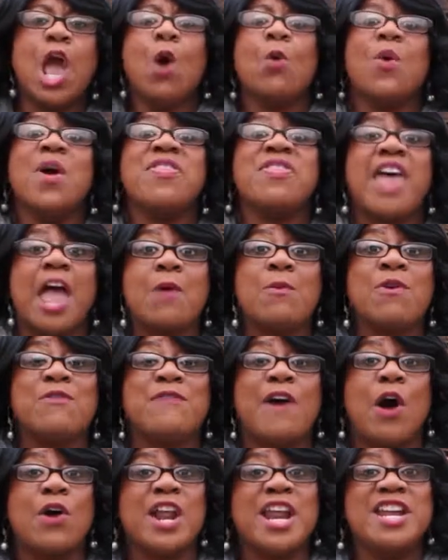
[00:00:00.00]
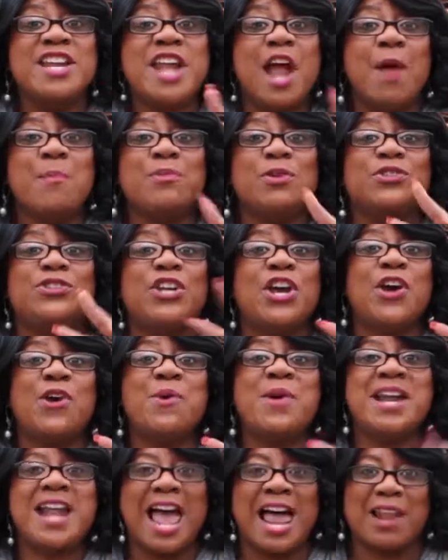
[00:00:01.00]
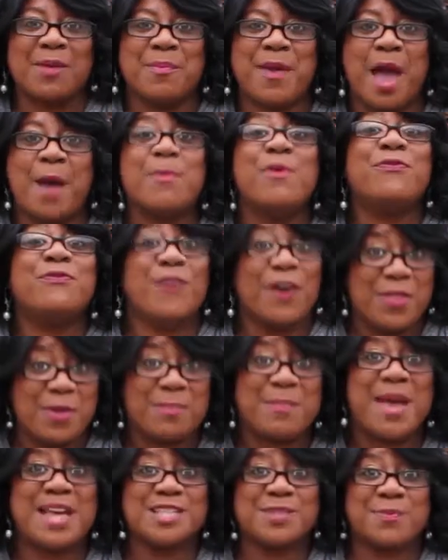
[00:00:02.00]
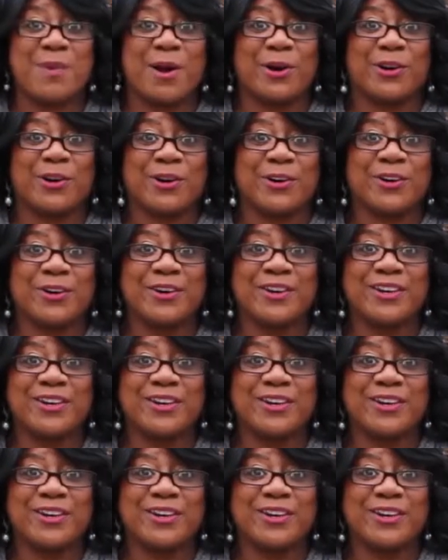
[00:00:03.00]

where they were voted number two in Alabama for the best burger.